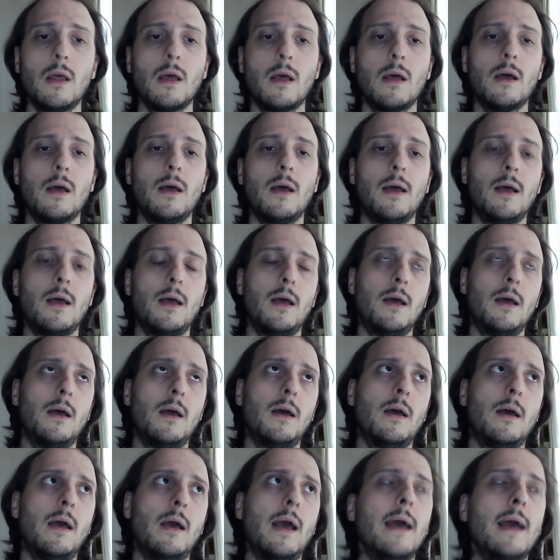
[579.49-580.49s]

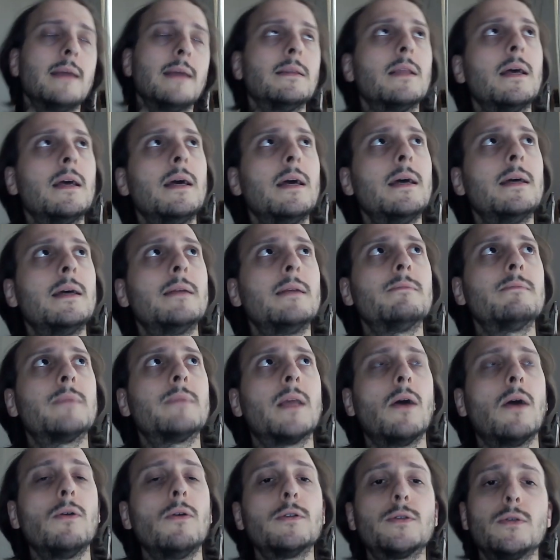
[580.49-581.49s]
And then
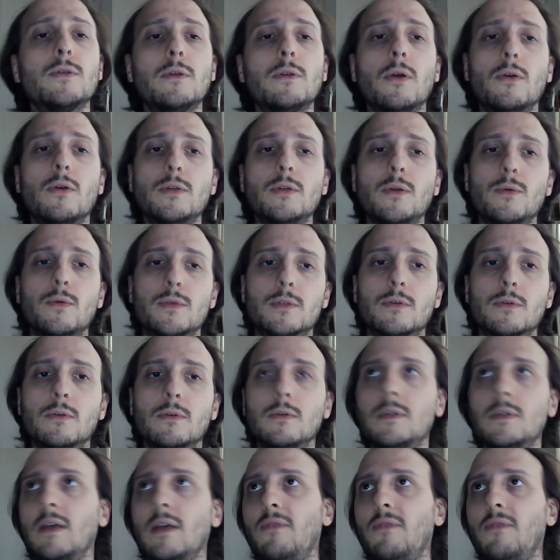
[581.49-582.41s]
also the audio was good.